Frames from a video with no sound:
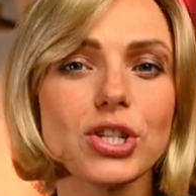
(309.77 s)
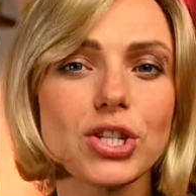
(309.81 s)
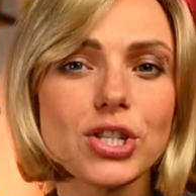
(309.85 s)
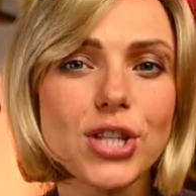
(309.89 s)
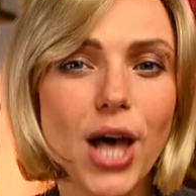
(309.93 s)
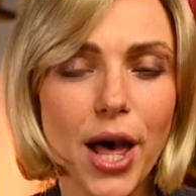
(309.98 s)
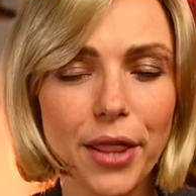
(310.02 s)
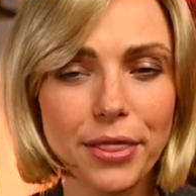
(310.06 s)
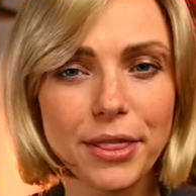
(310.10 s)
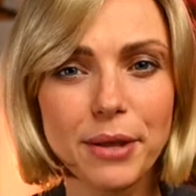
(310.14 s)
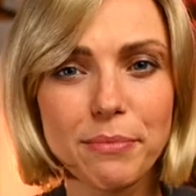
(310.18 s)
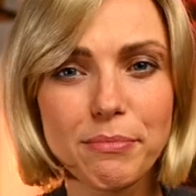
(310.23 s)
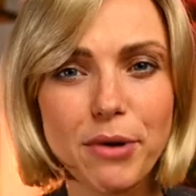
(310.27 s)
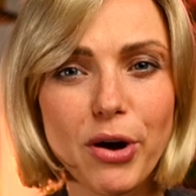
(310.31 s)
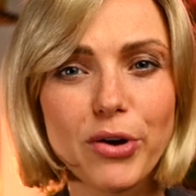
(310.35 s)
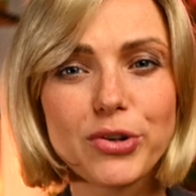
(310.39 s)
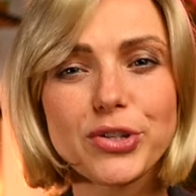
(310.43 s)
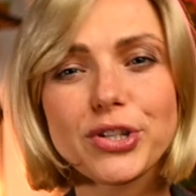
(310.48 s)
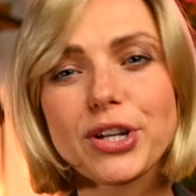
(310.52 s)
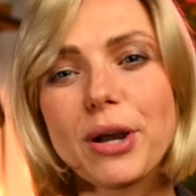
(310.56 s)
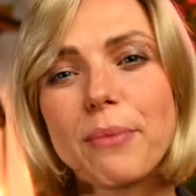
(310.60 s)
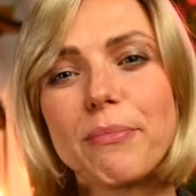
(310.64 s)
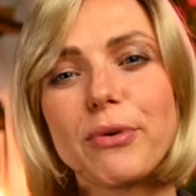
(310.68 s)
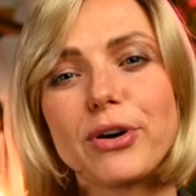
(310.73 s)
is not the
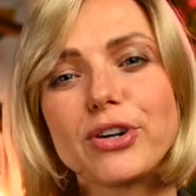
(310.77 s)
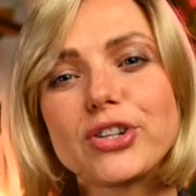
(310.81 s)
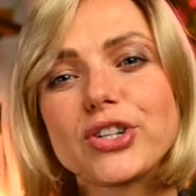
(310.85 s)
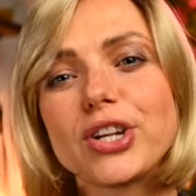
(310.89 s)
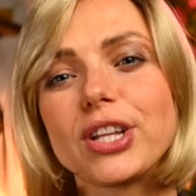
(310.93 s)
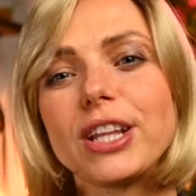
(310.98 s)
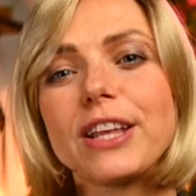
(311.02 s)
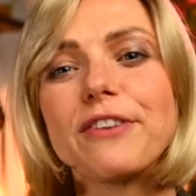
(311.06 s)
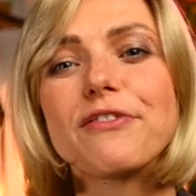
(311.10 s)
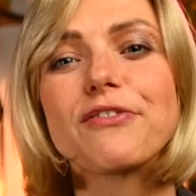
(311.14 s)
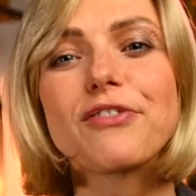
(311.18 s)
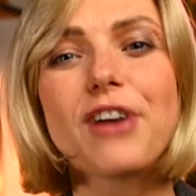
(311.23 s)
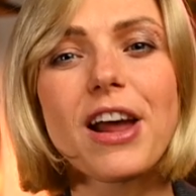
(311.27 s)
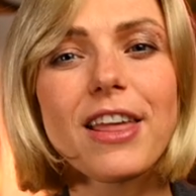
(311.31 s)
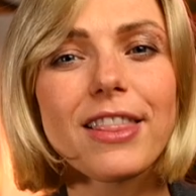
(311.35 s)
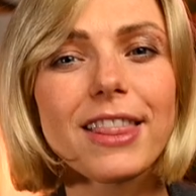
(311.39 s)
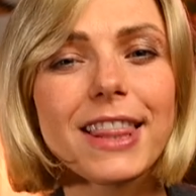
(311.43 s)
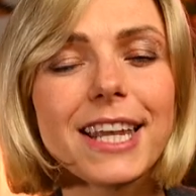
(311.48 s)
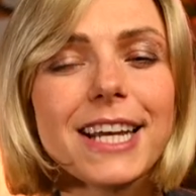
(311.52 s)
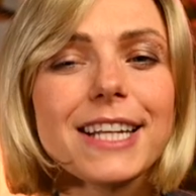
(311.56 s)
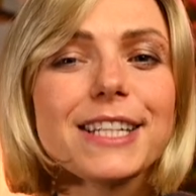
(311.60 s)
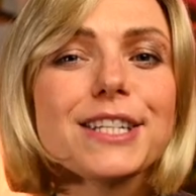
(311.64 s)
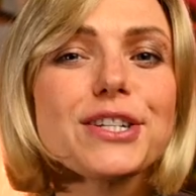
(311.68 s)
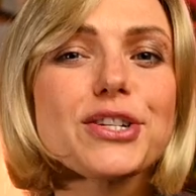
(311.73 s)
most commercially
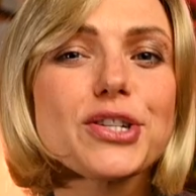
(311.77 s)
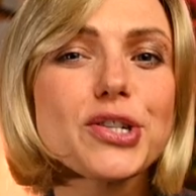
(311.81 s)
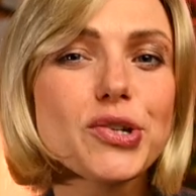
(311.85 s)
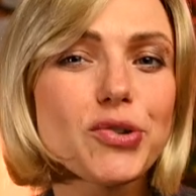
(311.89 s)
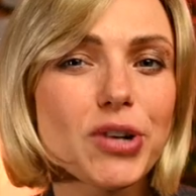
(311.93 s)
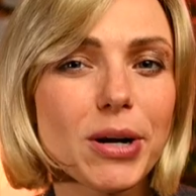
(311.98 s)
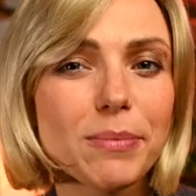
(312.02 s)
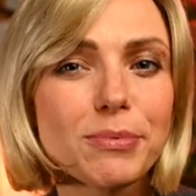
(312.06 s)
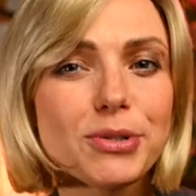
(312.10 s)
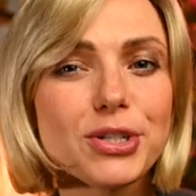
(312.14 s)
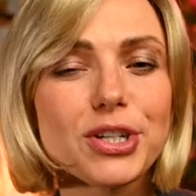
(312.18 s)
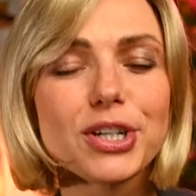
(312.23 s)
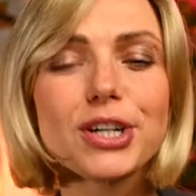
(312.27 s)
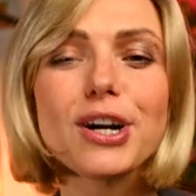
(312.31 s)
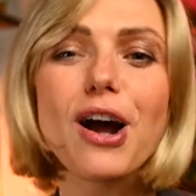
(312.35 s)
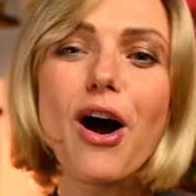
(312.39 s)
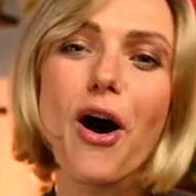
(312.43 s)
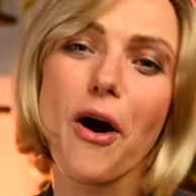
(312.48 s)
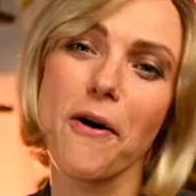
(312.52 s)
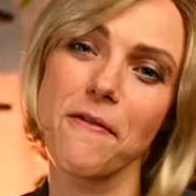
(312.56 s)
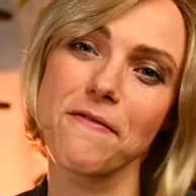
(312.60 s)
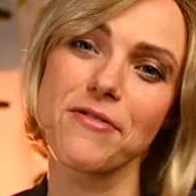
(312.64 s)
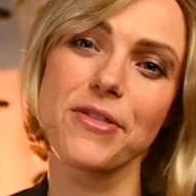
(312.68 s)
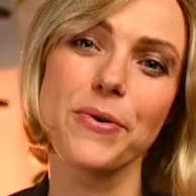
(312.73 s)
friendly descriptor
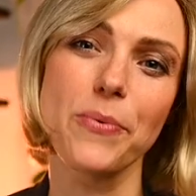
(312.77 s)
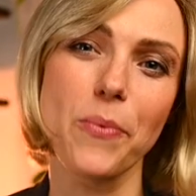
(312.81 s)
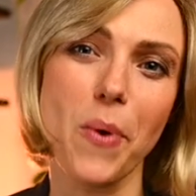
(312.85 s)
of the